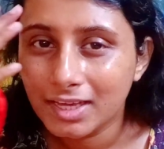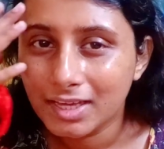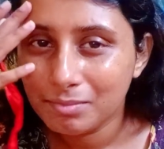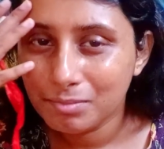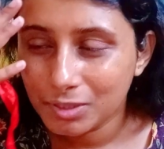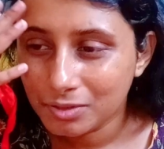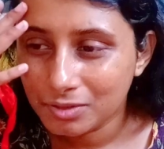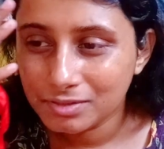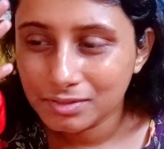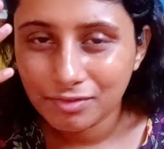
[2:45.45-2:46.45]
and
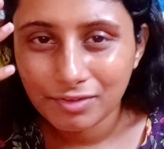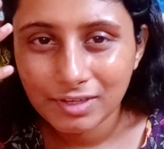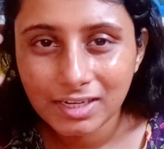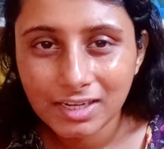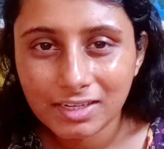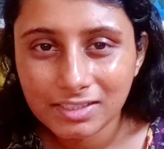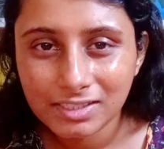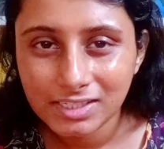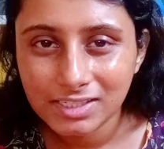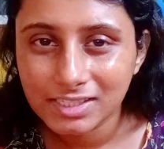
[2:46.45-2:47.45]
because of it
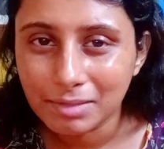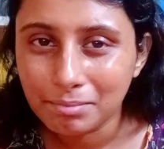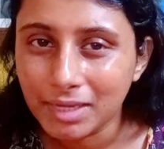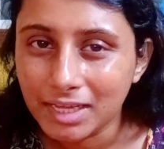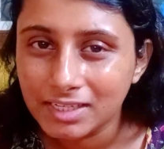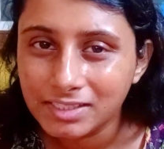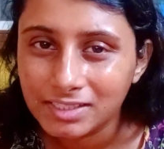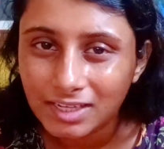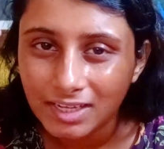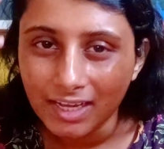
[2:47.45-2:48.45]
she is
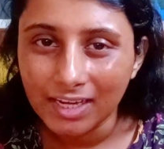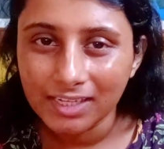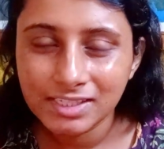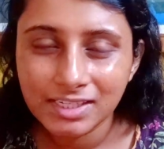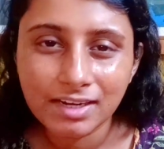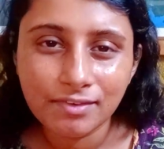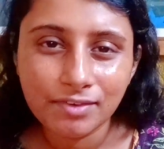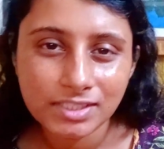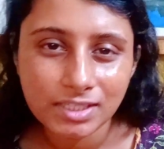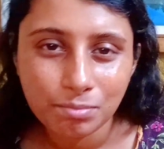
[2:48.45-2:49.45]
embarrassed and she
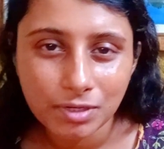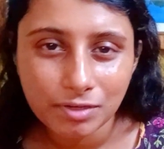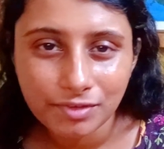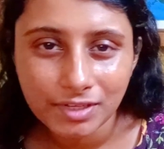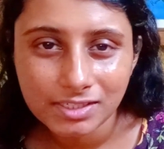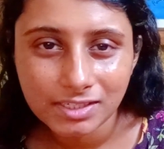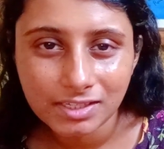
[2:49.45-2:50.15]
covers up her face.